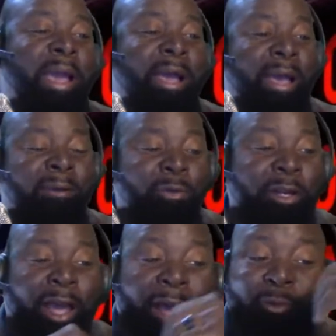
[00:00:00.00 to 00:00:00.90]
I
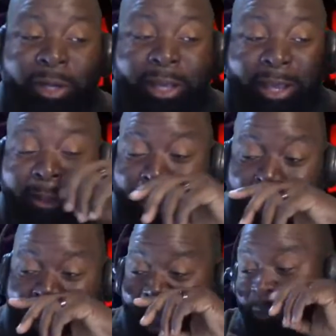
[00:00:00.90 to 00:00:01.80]
would have had
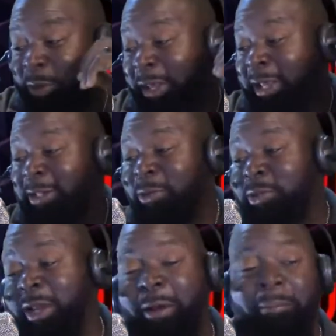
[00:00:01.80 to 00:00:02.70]
to
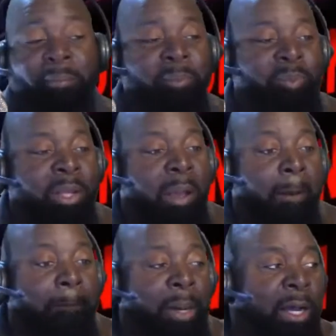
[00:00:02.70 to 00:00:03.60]
do something.
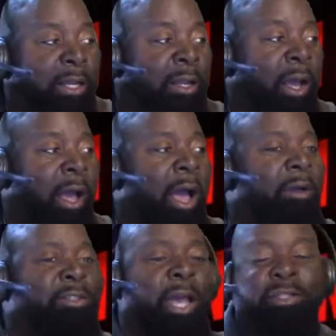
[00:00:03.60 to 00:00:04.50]
But
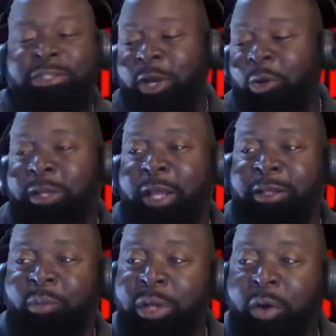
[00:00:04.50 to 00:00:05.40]
I showed
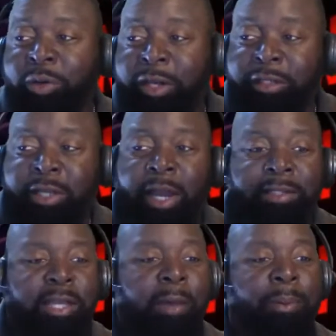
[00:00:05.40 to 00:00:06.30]
that. Then we're gonna get into
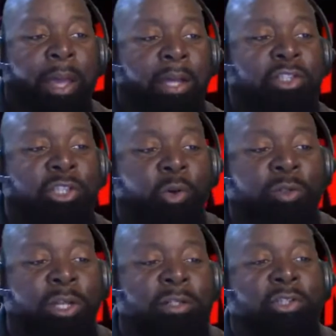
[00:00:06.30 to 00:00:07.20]
our topic. I
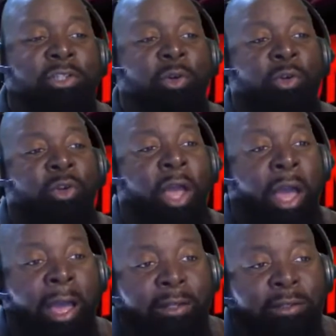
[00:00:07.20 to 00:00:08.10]
showed that to show you
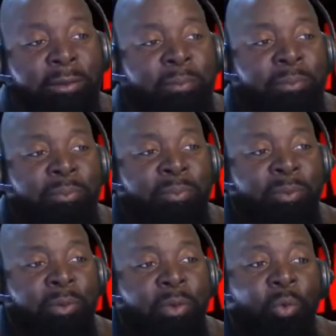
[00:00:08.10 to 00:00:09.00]
guys
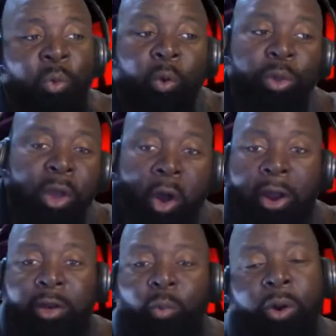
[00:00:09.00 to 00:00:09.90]
what we
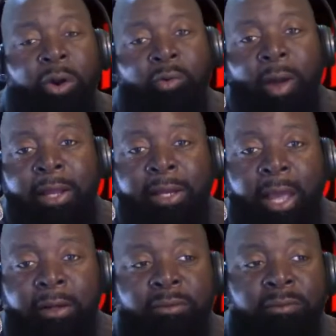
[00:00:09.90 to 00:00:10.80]
are in the world right
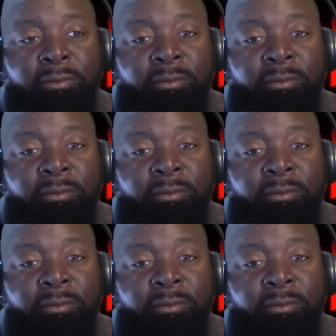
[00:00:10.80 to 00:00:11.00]
now.